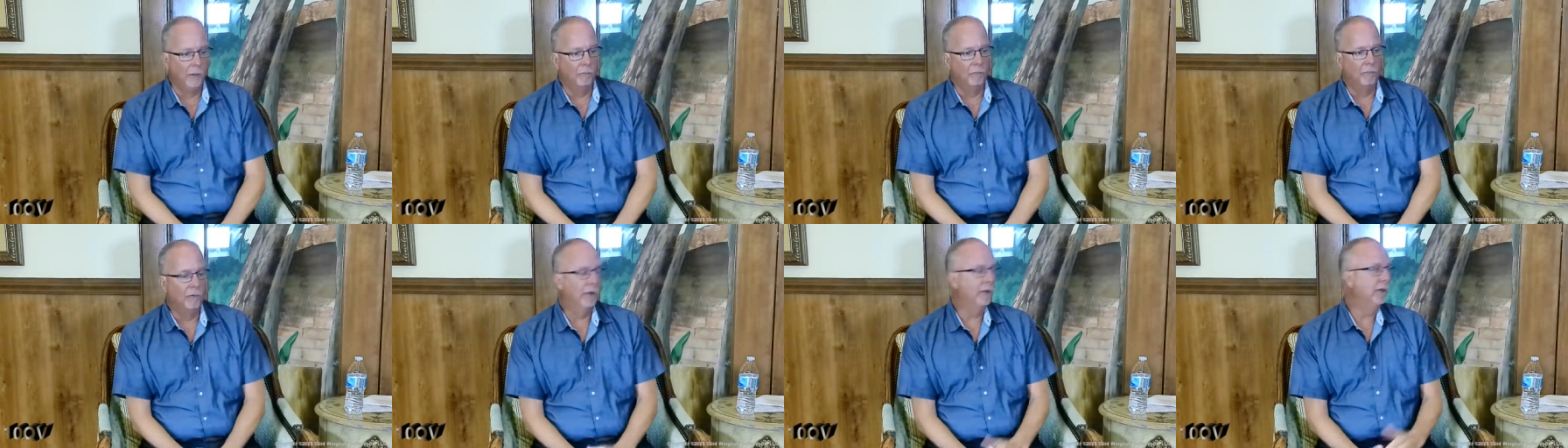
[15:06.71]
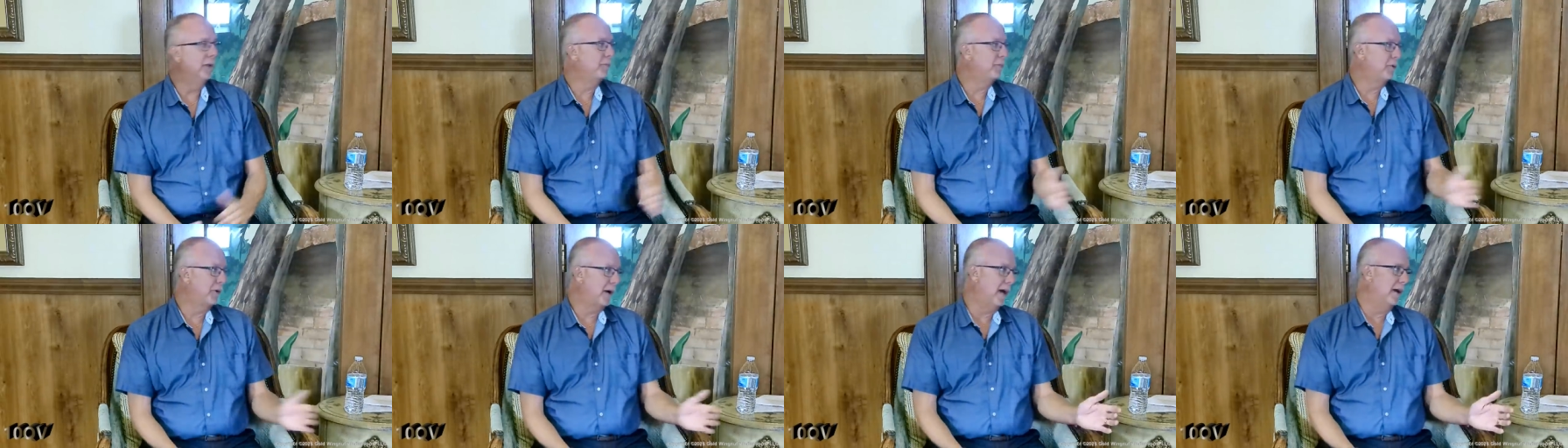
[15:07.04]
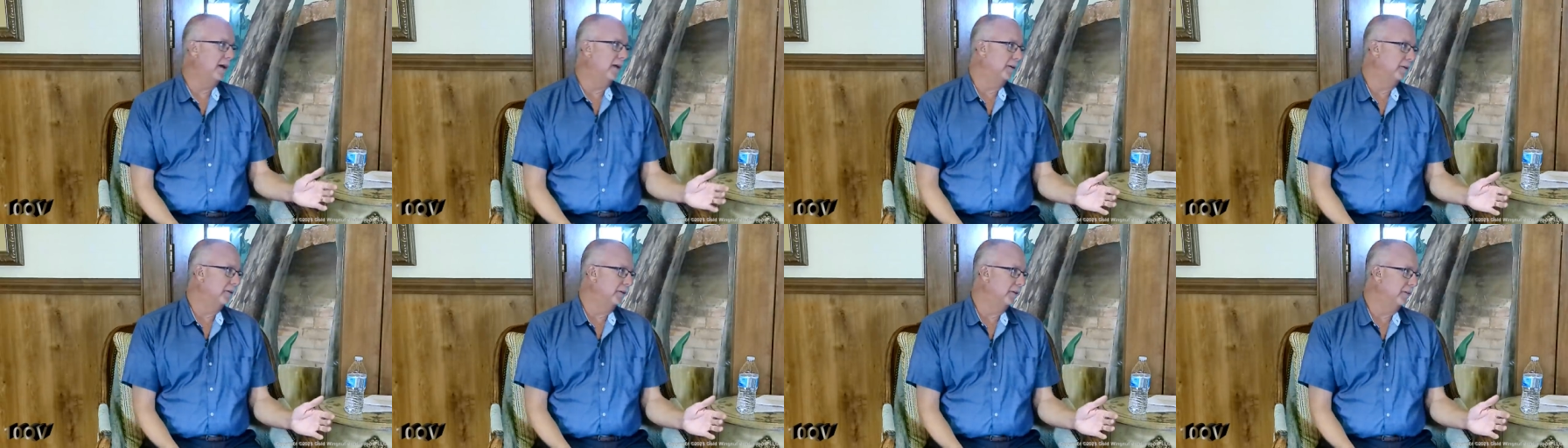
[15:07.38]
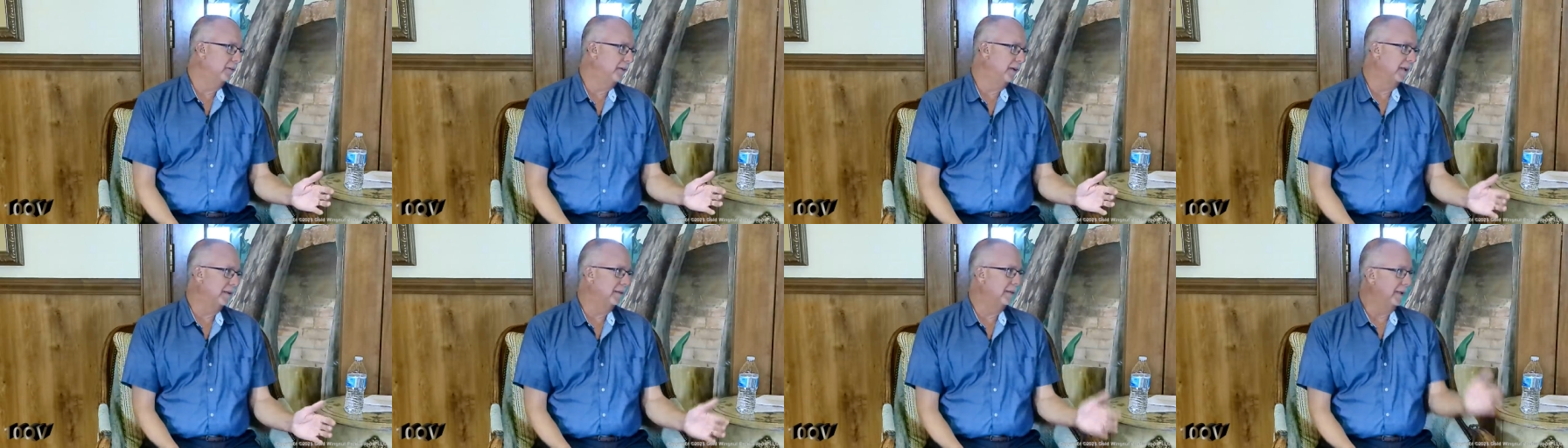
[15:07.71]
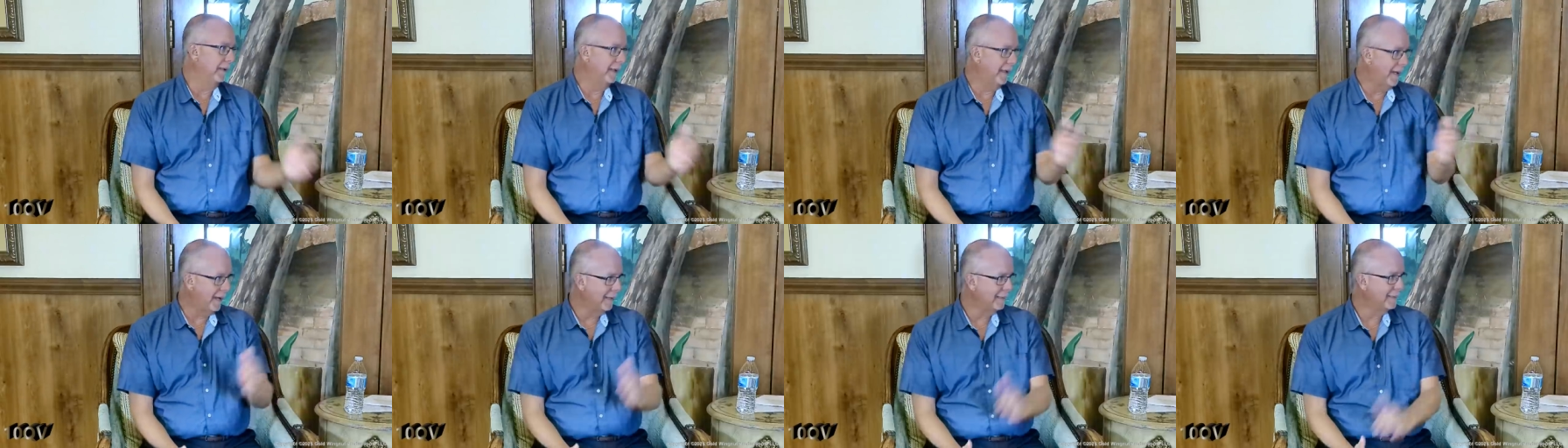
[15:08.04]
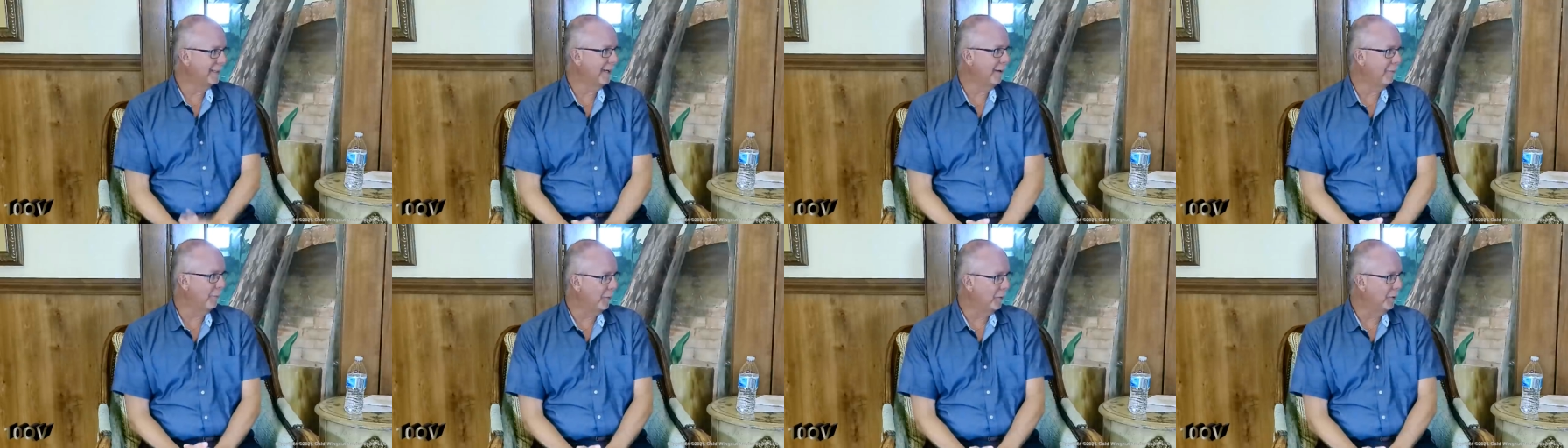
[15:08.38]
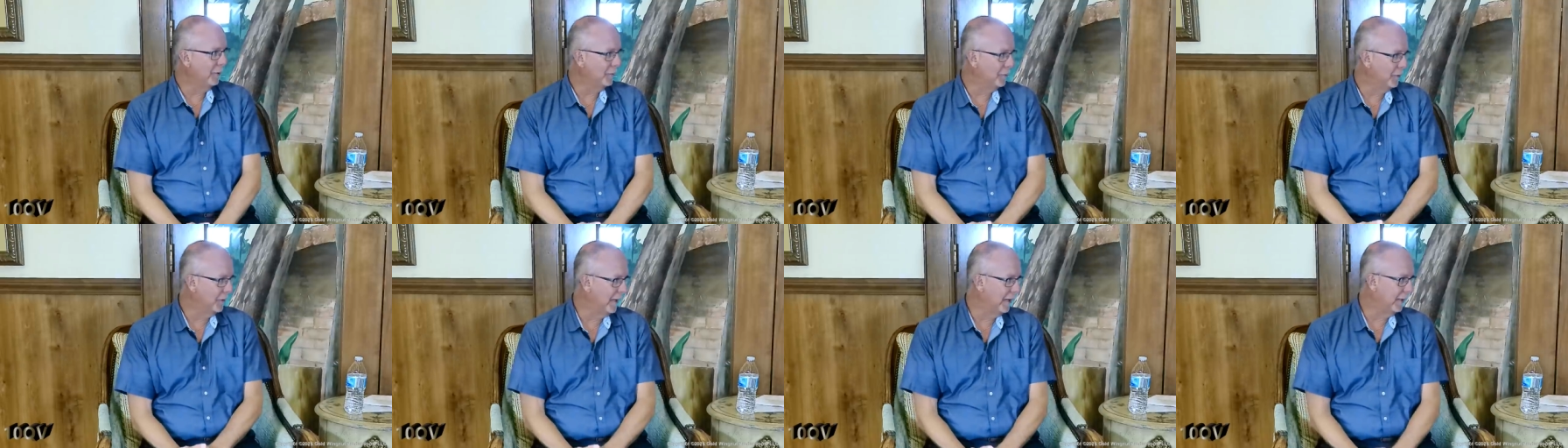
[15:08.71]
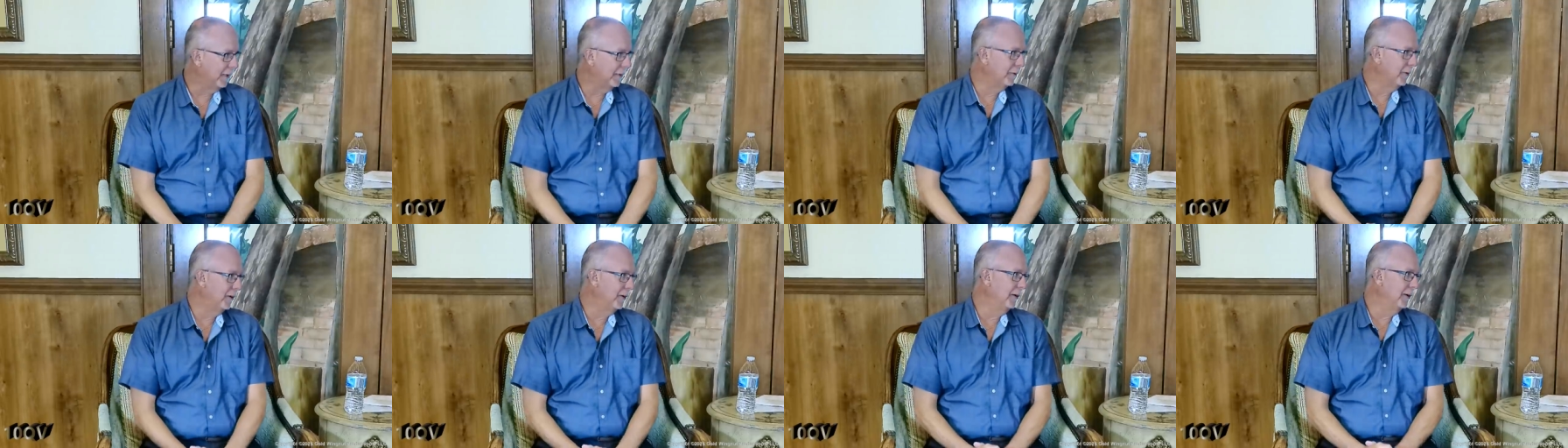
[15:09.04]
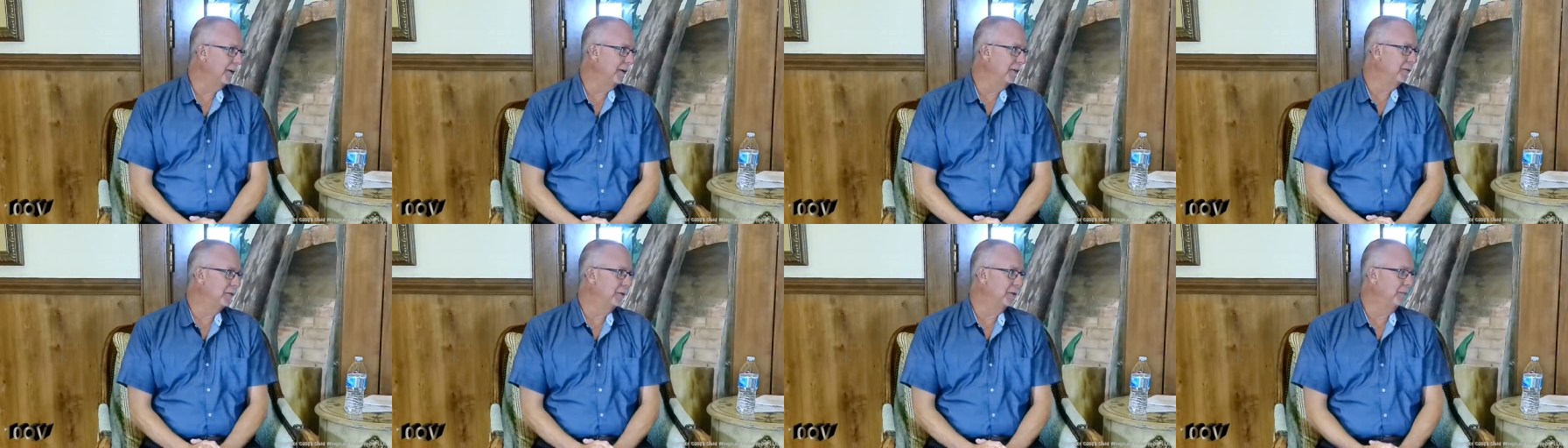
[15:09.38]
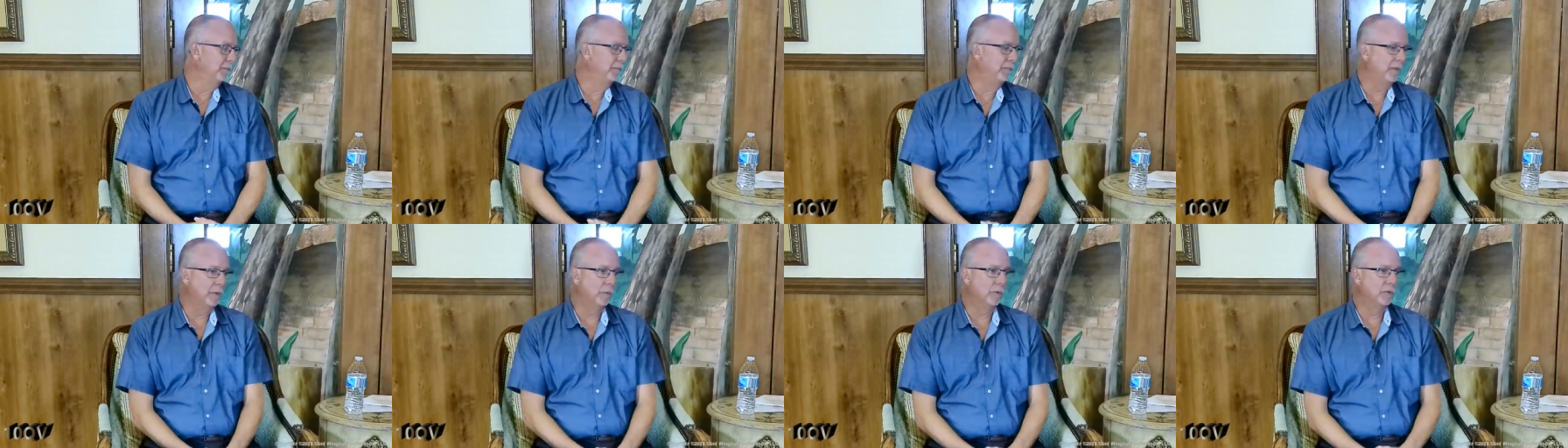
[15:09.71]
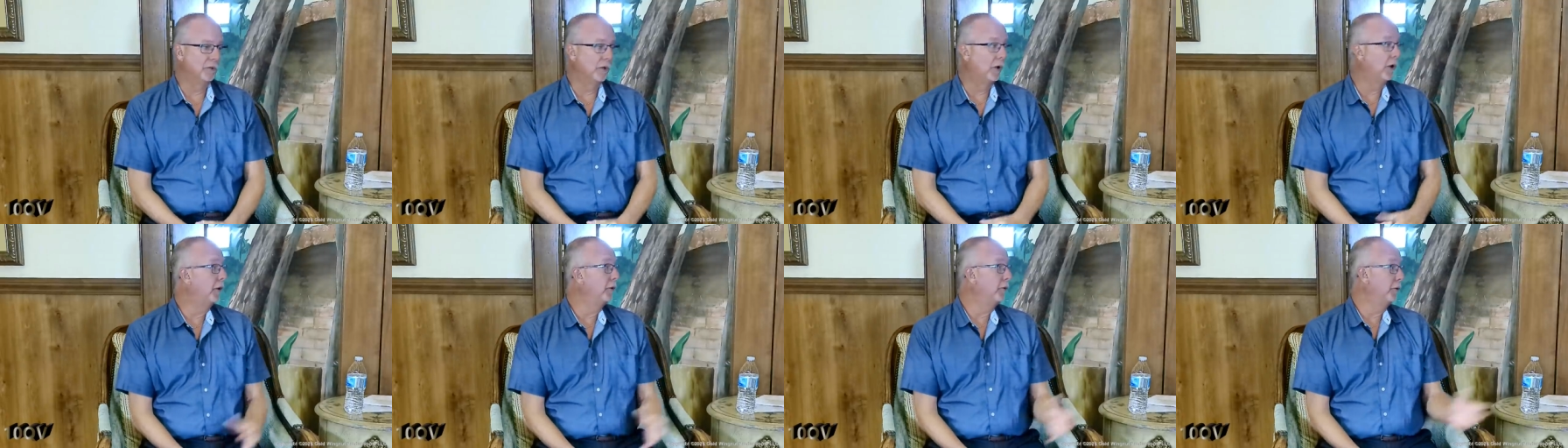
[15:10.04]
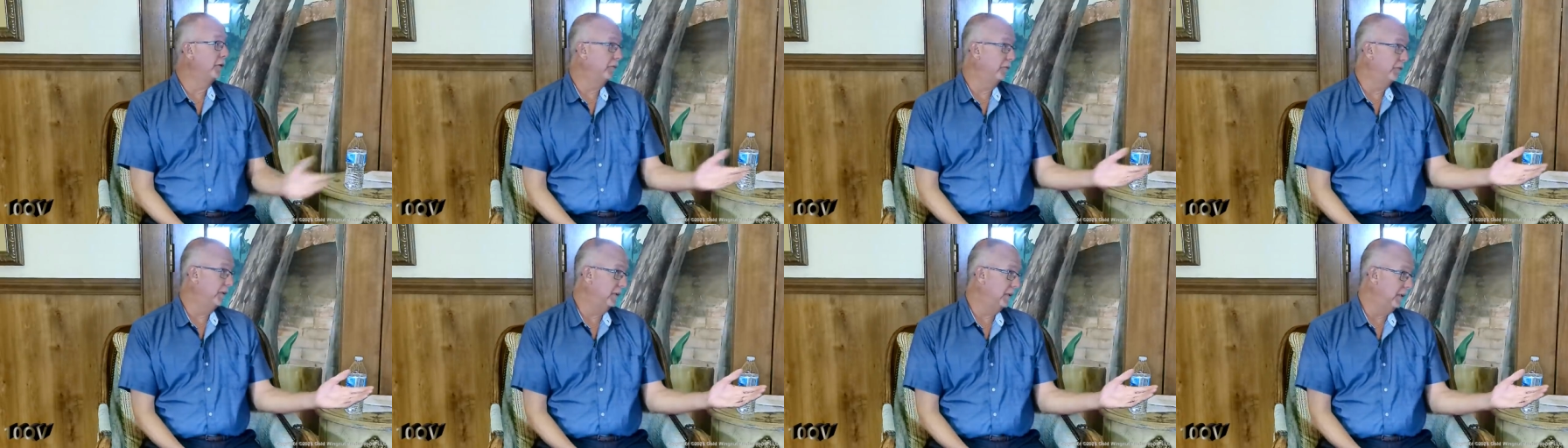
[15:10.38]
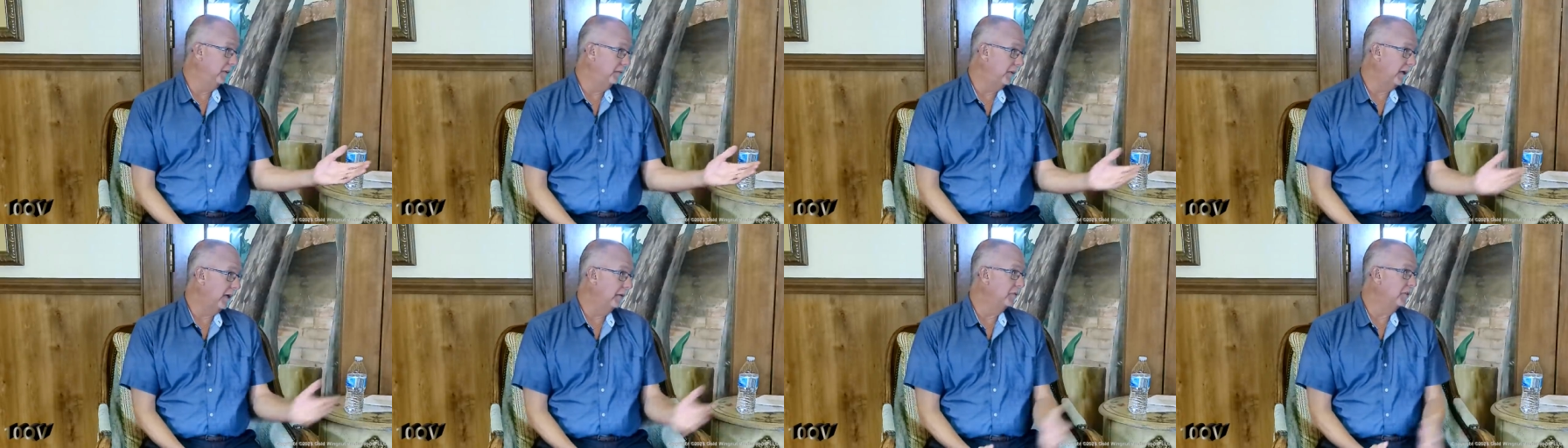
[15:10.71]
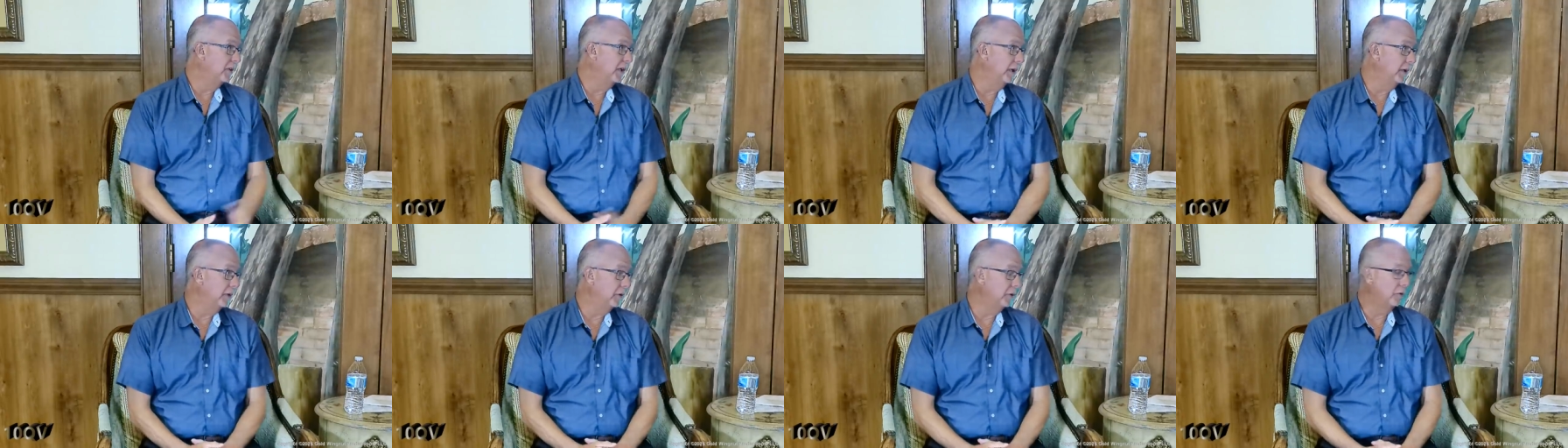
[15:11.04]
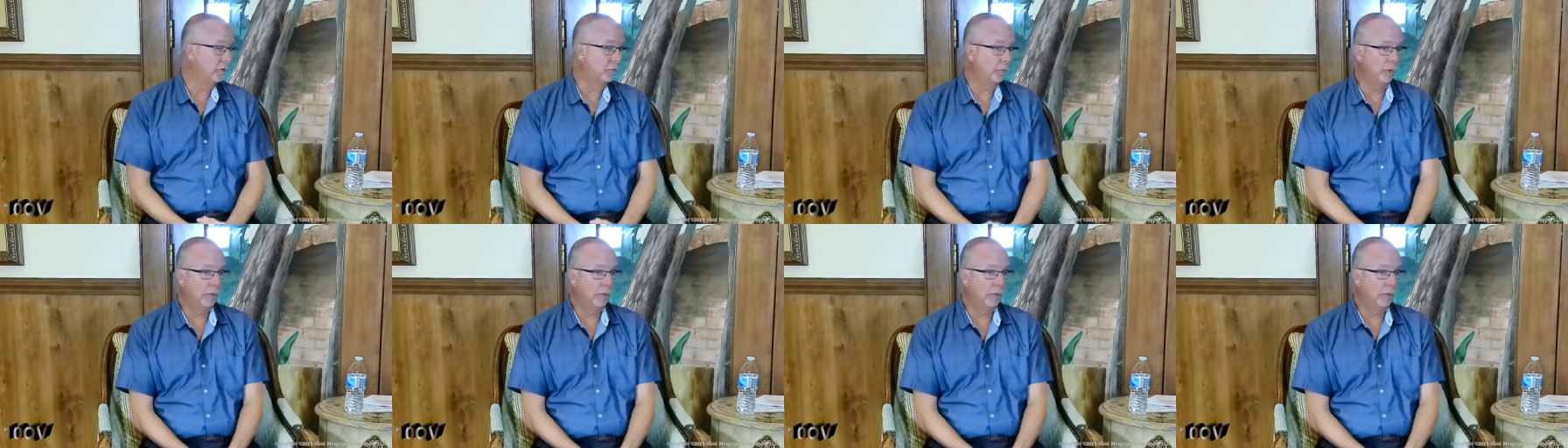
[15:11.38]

Very proud that the last time we went through that accreditation, there was 155 standards.